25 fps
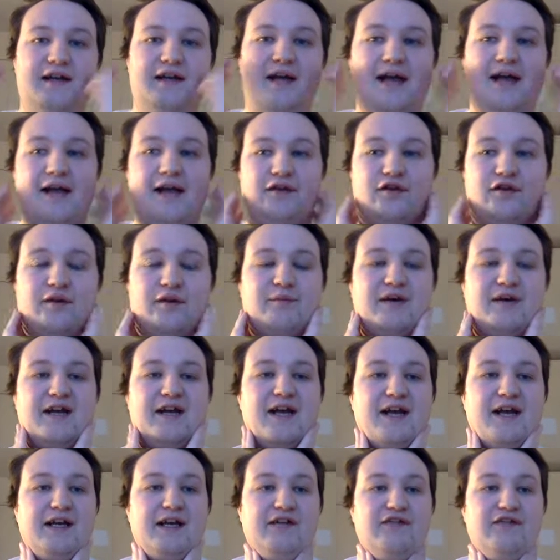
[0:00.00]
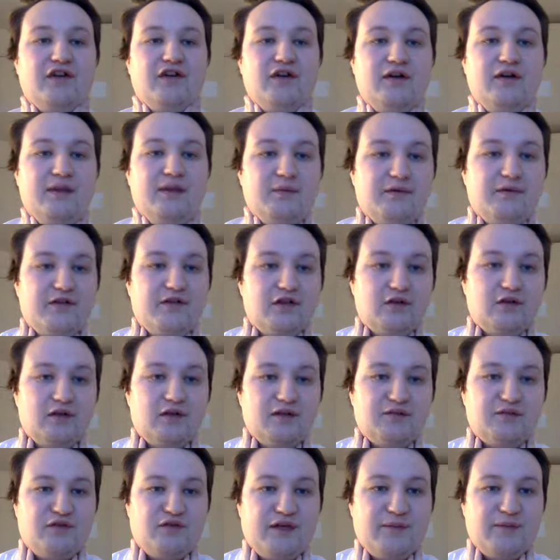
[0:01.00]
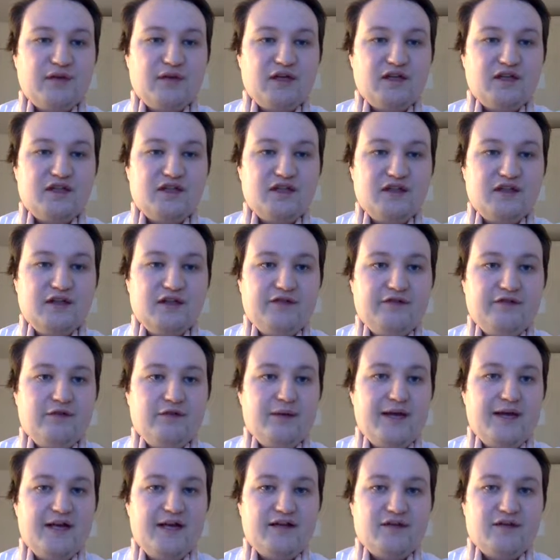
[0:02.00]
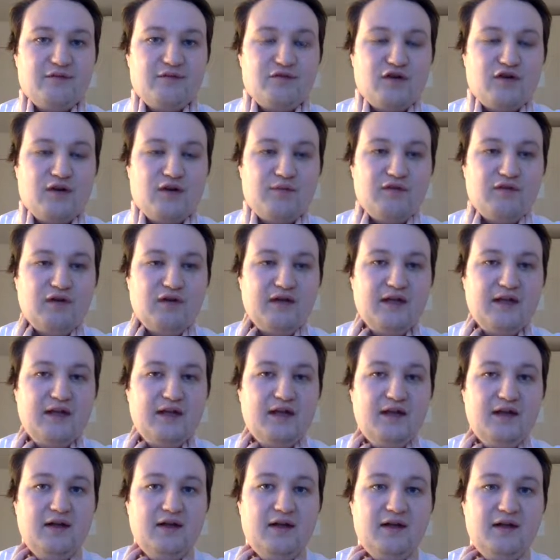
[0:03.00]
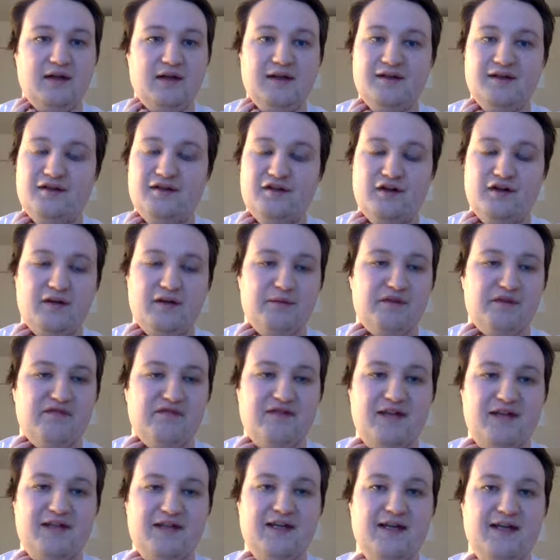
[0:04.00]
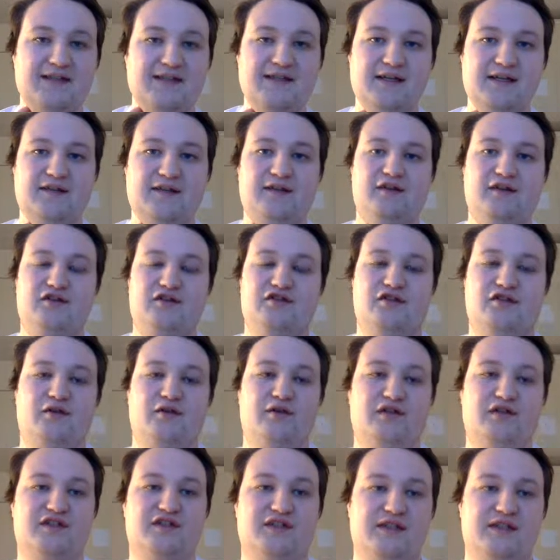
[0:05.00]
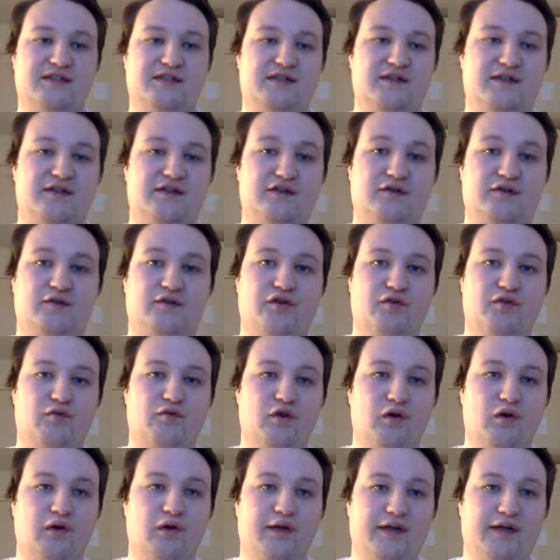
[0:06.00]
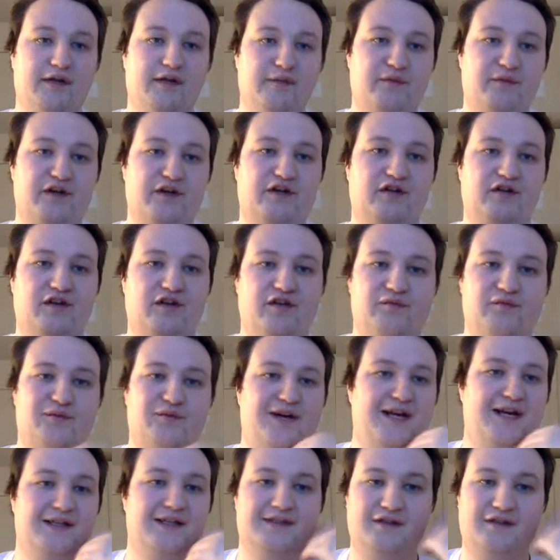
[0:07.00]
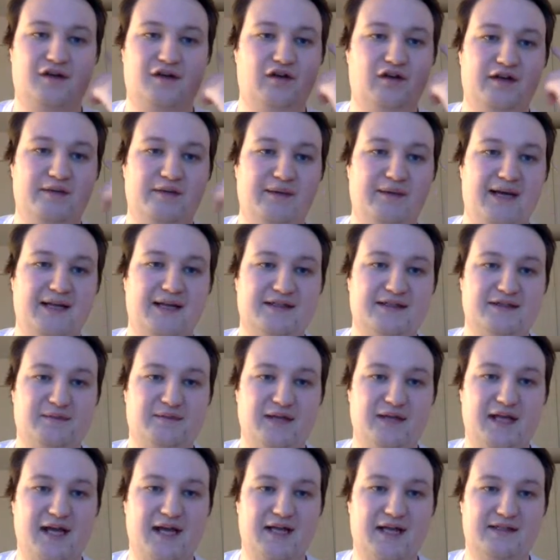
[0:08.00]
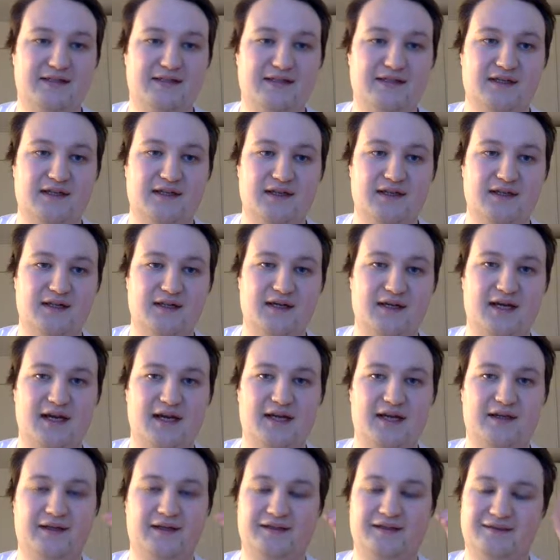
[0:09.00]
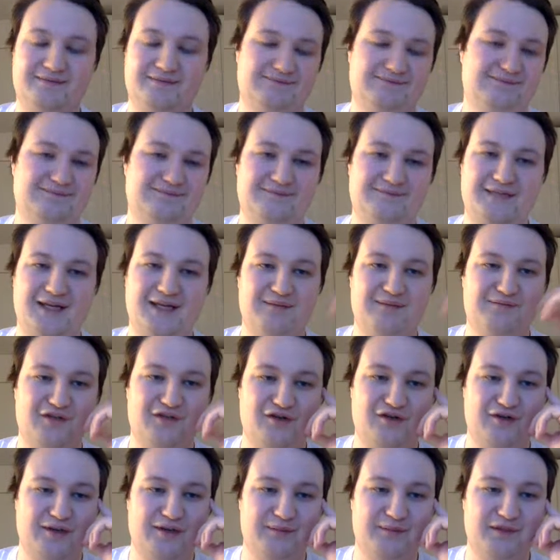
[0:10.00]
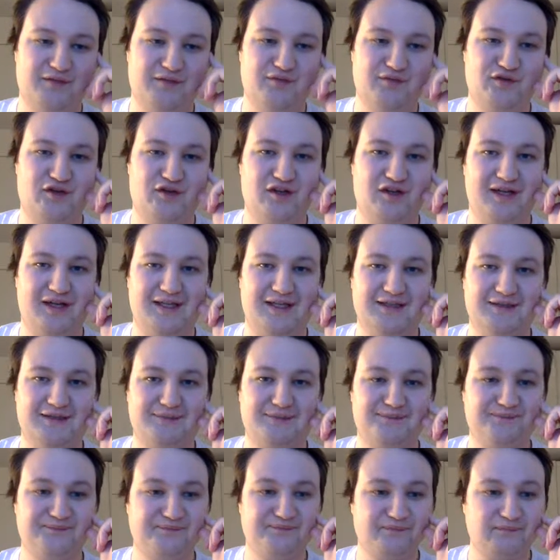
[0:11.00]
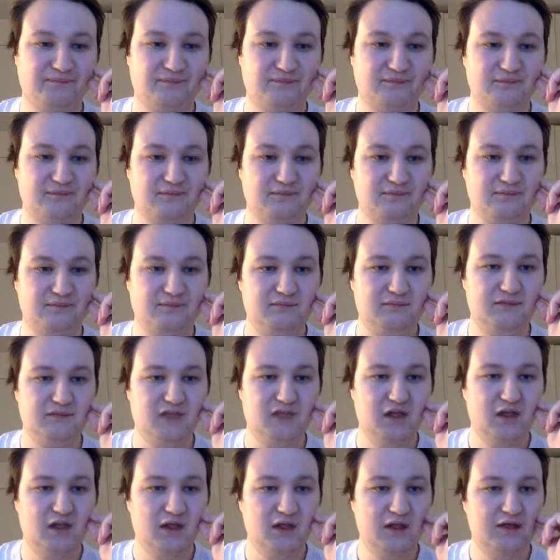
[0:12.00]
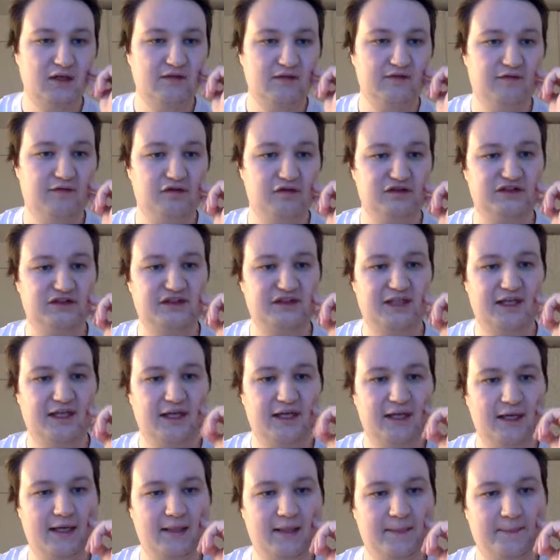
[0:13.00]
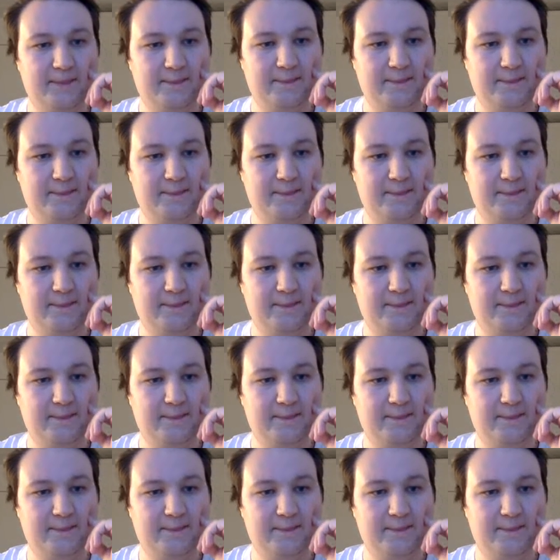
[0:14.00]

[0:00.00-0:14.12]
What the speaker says: you can buy any of the Cohiba Vitolas pretty much. If you age them properly, they're going to be fantastic. They're so consistent too in the rolling compared to other brands. Cohiba has to be S. And yeah, Cohiba is pure class. Fonseca,